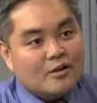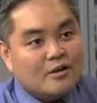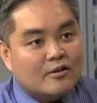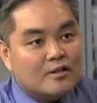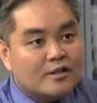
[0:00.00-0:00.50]

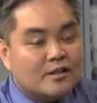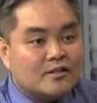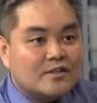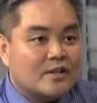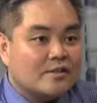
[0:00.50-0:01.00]
Currently,
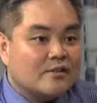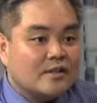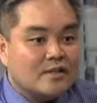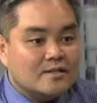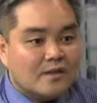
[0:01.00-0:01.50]
the sector
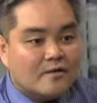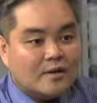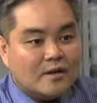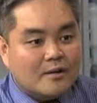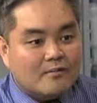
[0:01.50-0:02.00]
is
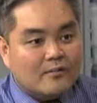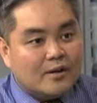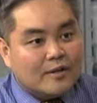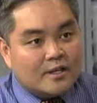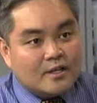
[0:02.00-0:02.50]

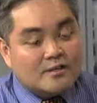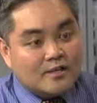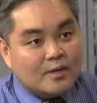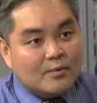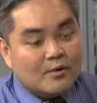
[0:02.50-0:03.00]
very
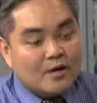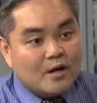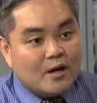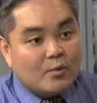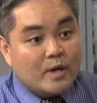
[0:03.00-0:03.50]
stable.